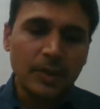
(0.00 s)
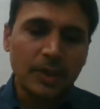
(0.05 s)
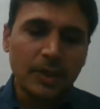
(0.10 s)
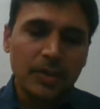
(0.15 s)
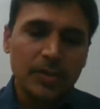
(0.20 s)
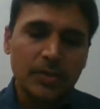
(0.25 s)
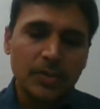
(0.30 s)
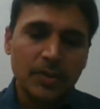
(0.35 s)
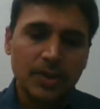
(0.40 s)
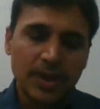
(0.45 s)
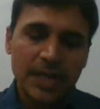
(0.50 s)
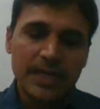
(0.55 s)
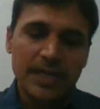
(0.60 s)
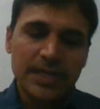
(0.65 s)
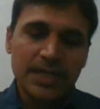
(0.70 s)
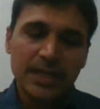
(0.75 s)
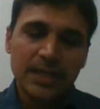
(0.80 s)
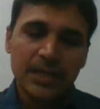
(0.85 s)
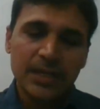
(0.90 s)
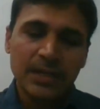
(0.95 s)
So
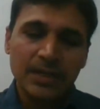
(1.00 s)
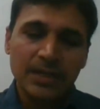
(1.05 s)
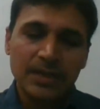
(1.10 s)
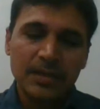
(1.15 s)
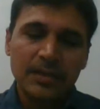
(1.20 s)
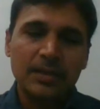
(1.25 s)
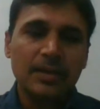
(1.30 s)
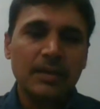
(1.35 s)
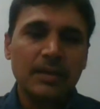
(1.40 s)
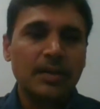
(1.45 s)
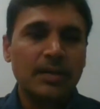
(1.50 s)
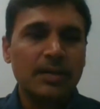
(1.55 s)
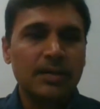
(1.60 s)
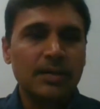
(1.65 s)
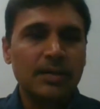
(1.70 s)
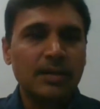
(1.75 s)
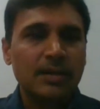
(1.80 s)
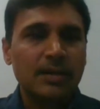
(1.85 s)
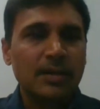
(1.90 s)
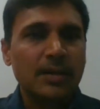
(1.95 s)
translator,
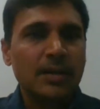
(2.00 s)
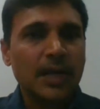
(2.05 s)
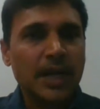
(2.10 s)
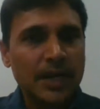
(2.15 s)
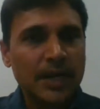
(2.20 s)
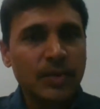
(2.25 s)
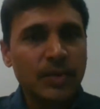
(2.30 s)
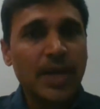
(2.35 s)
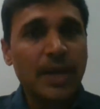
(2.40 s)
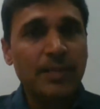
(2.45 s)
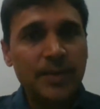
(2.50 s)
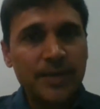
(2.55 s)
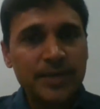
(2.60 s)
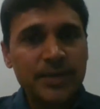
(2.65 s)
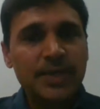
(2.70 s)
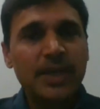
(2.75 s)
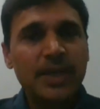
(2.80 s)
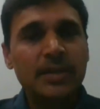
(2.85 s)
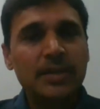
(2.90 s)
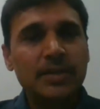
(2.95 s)
I should
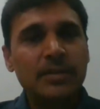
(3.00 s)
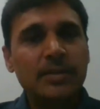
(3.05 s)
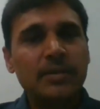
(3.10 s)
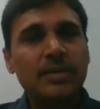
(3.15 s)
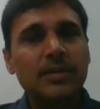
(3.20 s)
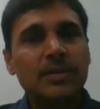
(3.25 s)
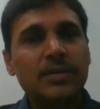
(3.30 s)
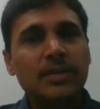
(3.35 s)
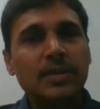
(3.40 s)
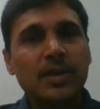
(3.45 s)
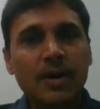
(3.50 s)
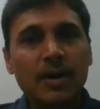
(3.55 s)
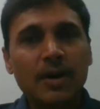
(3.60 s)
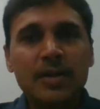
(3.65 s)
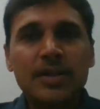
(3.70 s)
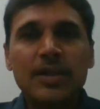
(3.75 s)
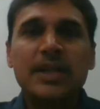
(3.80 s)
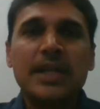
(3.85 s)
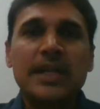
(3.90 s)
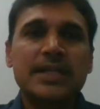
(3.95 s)
appreciate all
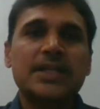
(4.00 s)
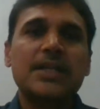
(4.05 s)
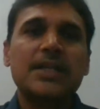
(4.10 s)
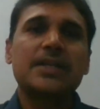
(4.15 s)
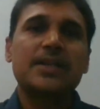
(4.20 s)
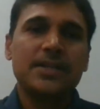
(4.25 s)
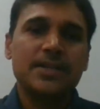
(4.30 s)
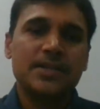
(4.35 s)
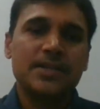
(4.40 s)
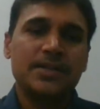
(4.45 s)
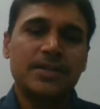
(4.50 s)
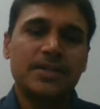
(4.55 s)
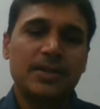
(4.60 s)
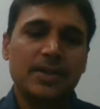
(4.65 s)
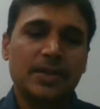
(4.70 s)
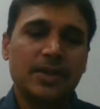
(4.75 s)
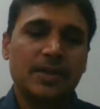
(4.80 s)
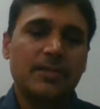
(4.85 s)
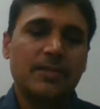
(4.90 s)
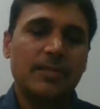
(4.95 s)
the translators,
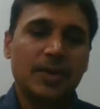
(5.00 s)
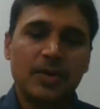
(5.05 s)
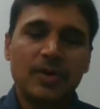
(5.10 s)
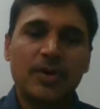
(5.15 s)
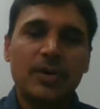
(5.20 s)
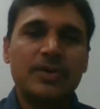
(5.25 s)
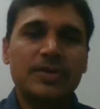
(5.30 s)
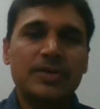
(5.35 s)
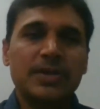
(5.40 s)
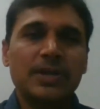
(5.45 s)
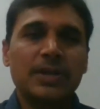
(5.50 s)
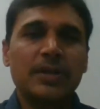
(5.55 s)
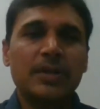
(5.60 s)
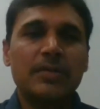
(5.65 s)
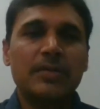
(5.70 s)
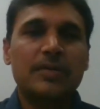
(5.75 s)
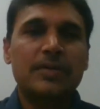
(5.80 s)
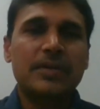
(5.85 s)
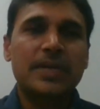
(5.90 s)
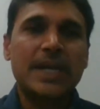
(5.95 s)
because
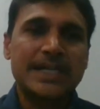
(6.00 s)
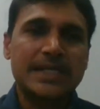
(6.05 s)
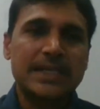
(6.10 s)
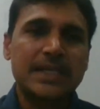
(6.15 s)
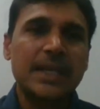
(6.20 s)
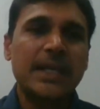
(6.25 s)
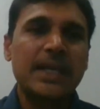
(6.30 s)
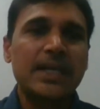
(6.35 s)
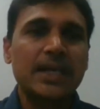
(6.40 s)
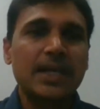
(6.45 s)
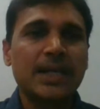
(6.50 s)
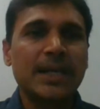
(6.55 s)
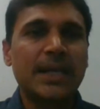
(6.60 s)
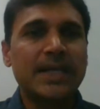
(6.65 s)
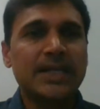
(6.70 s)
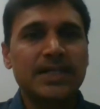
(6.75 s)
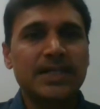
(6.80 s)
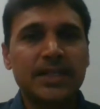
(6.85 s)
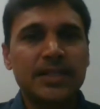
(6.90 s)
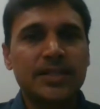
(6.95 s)
translating a
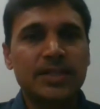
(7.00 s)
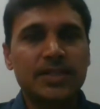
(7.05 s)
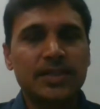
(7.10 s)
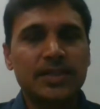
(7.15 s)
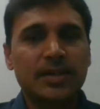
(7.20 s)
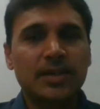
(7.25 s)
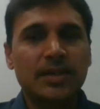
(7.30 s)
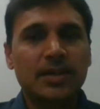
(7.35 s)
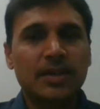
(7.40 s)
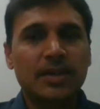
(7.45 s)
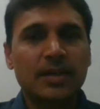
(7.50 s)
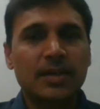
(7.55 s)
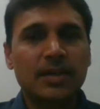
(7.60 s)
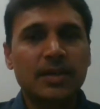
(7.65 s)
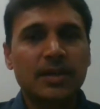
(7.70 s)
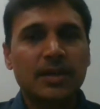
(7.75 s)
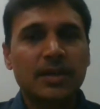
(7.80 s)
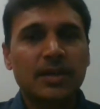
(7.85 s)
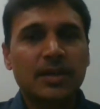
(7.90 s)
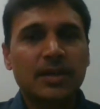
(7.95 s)
text is
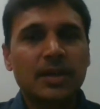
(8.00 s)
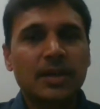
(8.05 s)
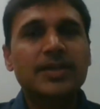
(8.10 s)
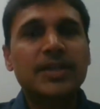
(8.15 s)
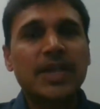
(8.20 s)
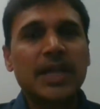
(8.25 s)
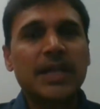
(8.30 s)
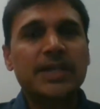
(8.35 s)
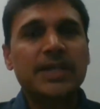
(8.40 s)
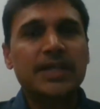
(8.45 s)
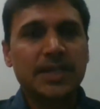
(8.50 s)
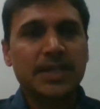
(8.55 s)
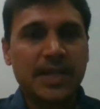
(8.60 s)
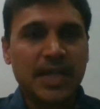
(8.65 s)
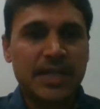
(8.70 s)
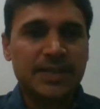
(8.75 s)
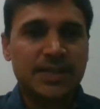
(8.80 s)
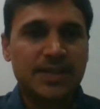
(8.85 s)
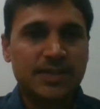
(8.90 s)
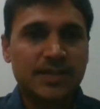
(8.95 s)
a challenging
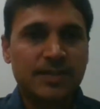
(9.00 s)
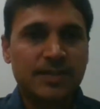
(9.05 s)
task.